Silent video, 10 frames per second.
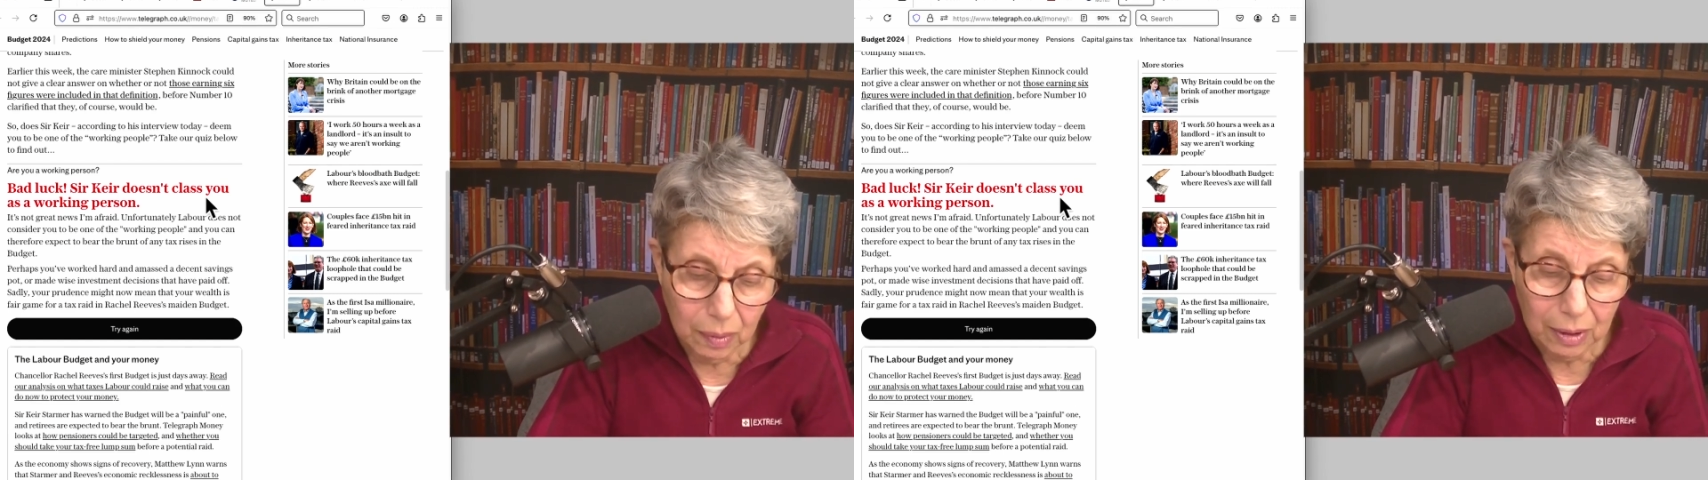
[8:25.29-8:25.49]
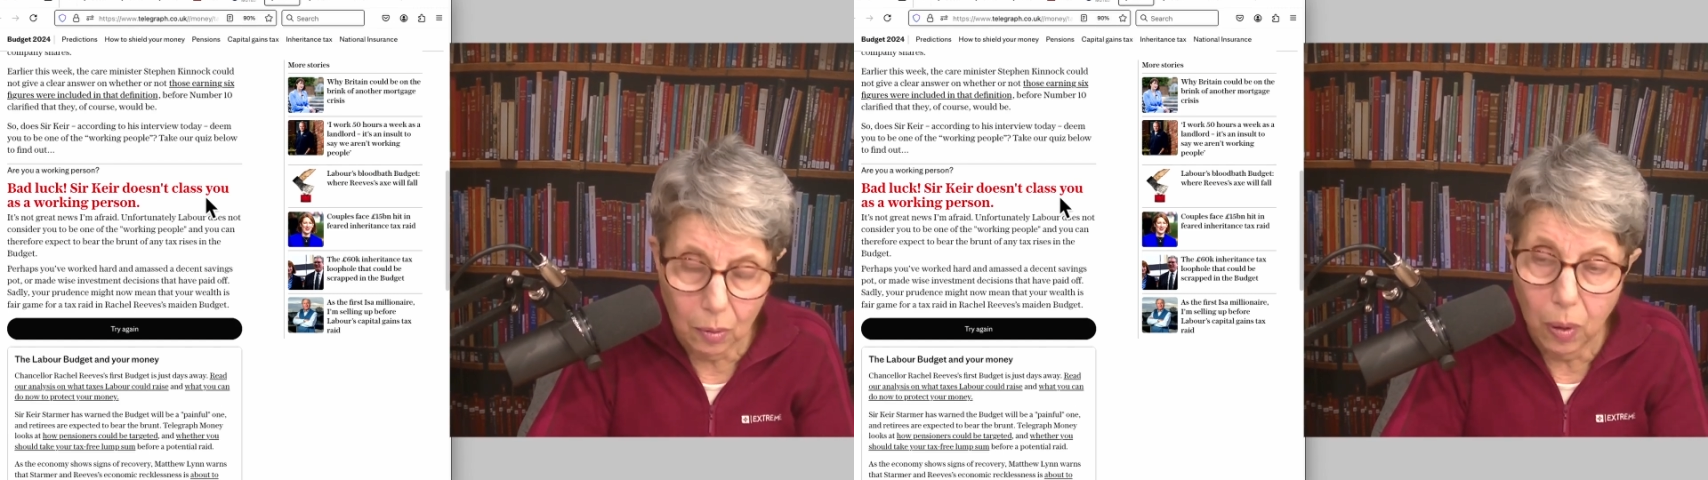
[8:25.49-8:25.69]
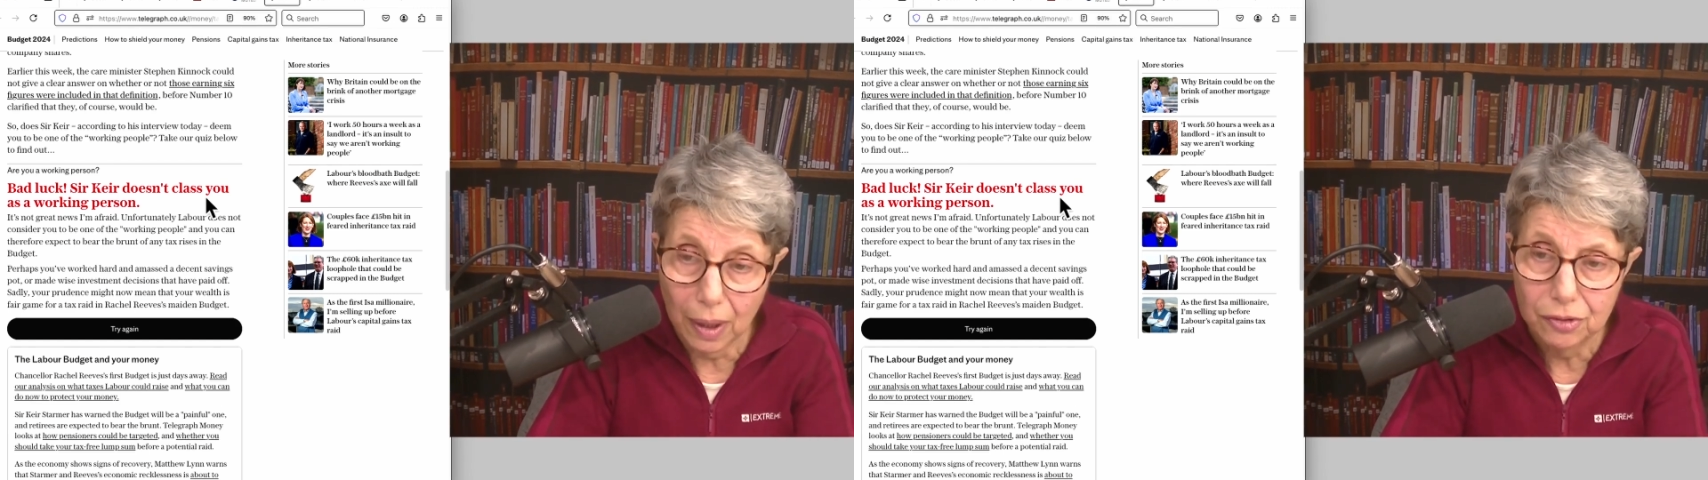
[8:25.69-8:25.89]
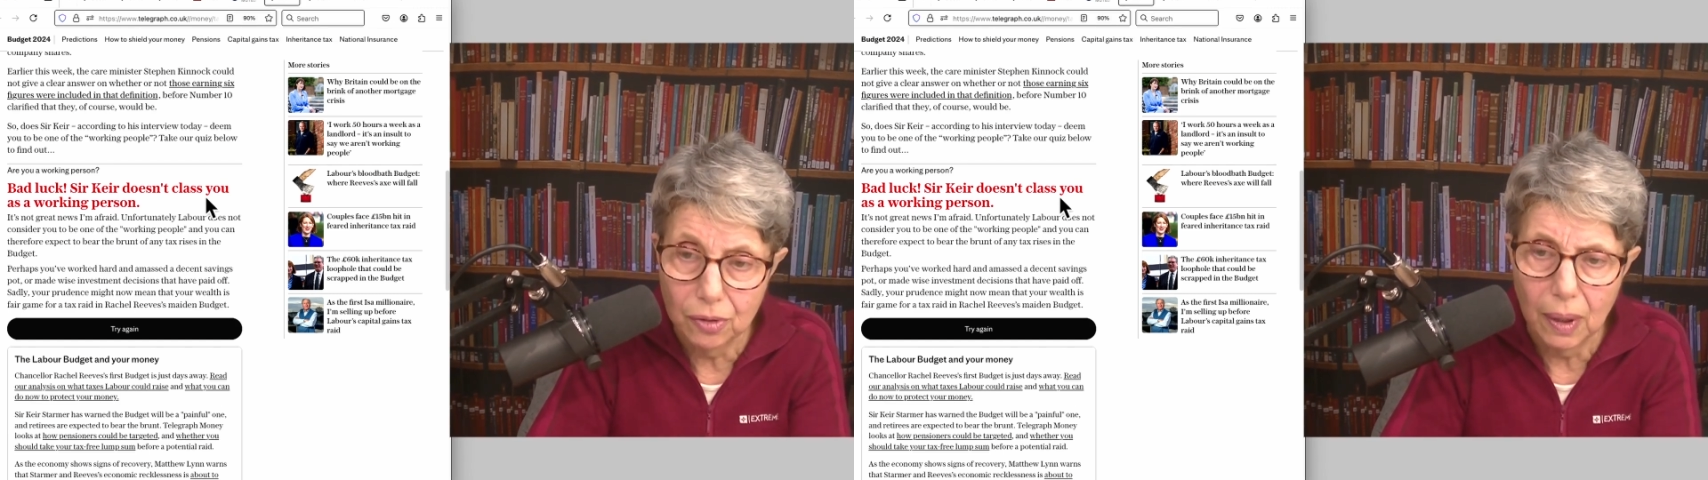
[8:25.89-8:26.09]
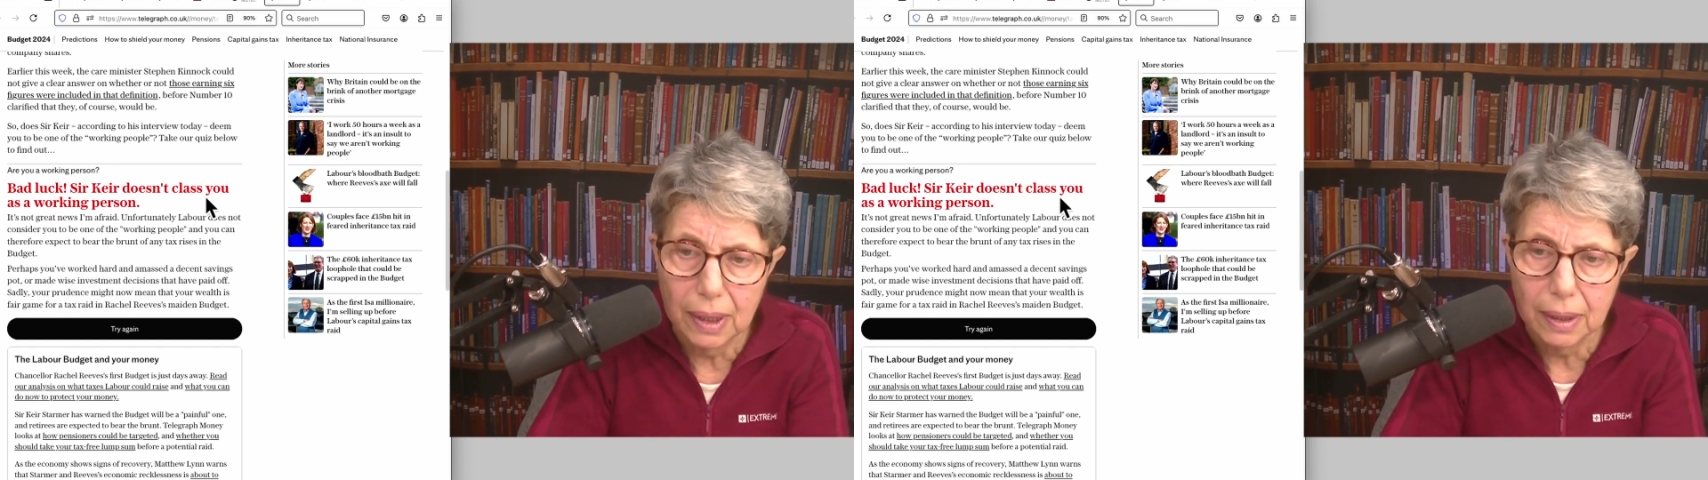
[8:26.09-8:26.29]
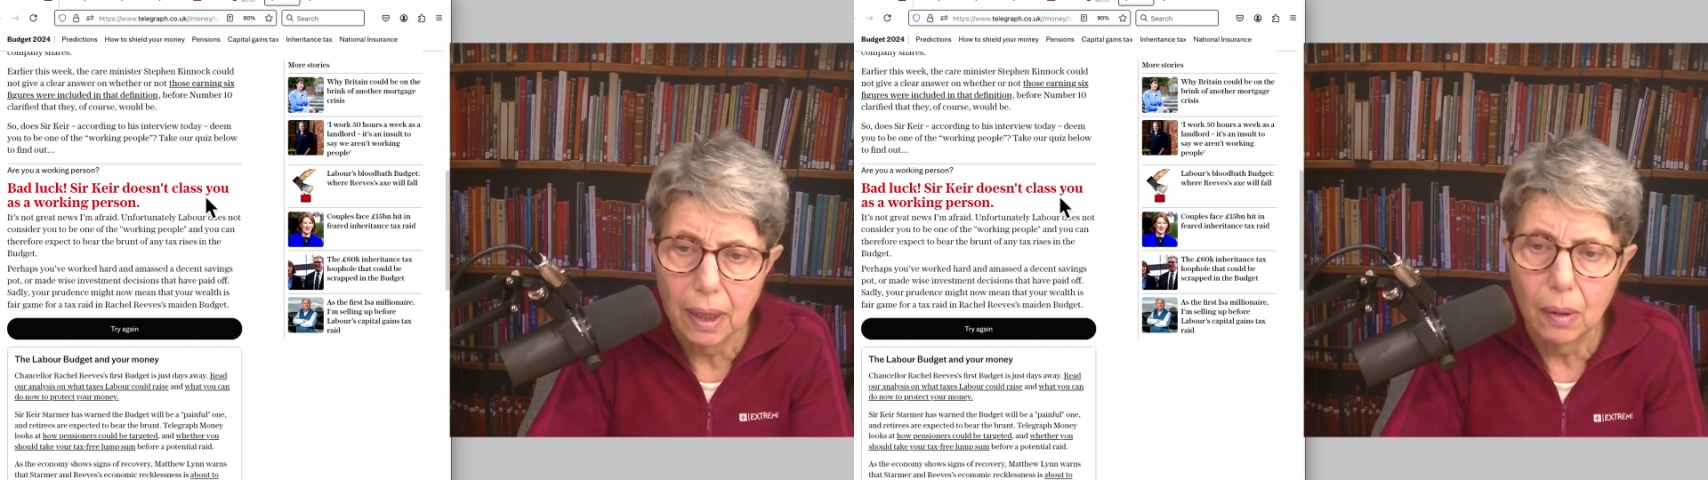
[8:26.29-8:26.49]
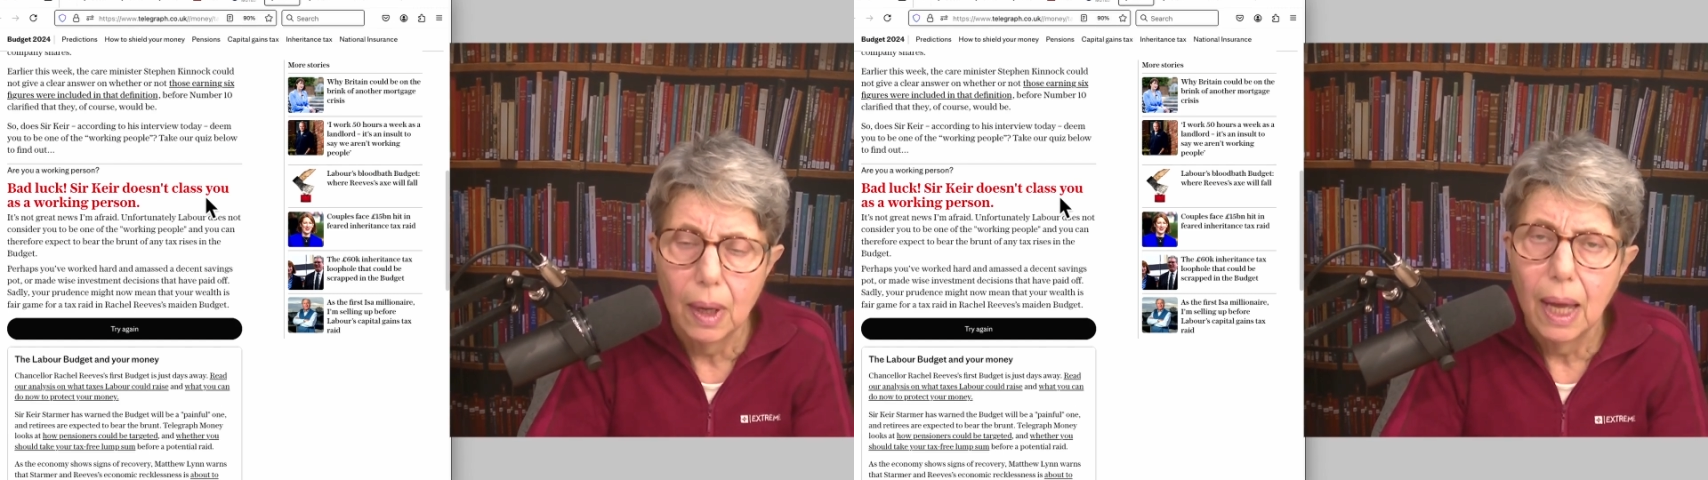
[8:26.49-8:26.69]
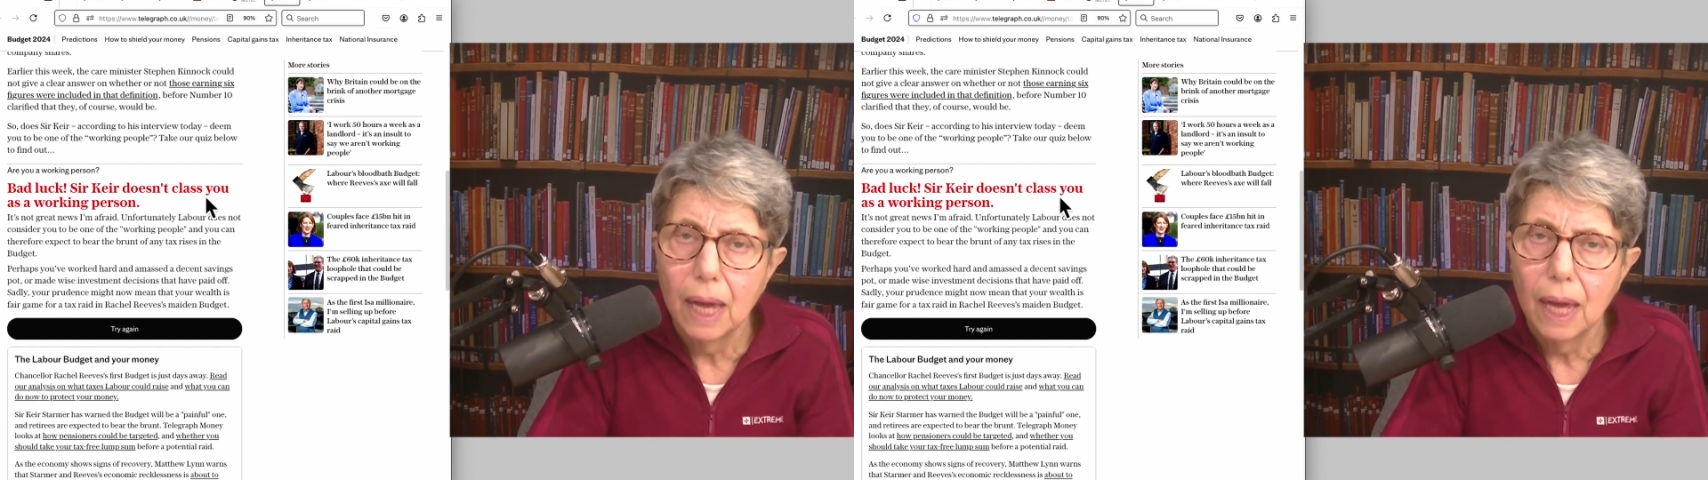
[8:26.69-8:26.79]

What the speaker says: well, quite a while ago,